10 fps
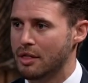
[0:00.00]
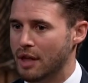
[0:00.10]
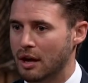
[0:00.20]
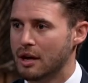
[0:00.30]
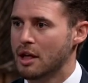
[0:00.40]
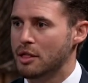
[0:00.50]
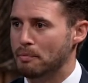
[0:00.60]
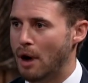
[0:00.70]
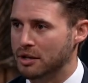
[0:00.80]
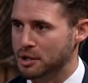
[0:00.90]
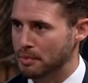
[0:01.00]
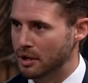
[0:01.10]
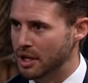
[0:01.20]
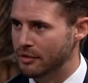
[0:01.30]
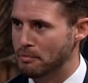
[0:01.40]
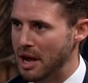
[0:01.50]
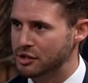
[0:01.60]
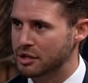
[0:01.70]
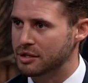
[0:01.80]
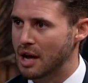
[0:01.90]
the possibility of a
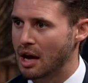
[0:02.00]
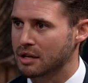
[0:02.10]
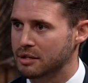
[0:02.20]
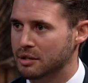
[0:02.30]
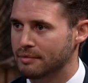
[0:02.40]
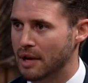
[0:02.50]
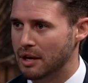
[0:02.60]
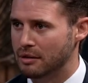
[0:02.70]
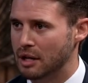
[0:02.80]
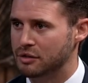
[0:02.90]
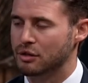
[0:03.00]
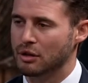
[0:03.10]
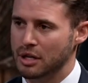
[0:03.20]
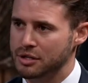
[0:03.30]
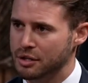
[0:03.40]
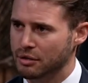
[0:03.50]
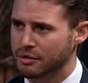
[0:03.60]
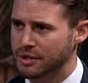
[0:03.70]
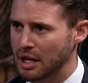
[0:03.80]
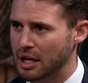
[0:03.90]
mansion tax, and certainly is still
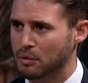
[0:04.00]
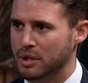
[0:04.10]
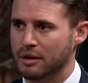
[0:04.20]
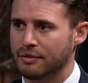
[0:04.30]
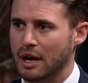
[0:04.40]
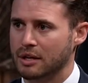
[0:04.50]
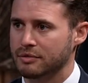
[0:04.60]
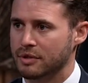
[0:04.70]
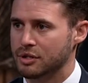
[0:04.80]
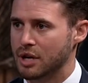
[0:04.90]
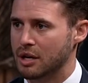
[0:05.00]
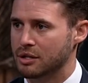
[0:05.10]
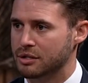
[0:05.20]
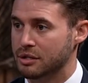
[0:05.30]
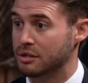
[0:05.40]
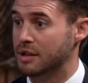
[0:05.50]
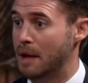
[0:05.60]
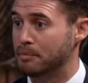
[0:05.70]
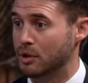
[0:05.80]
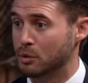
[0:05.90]
dealing with the effects of the changes to
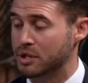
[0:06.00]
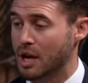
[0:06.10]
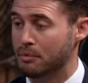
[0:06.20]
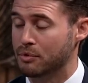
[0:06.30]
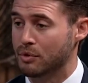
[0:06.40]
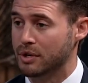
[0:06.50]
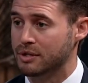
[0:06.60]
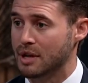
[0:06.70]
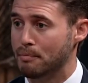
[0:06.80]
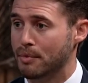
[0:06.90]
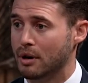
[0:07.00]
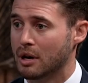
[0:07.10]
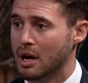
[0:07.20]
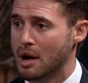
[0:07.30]
stamp duty, which came through in December.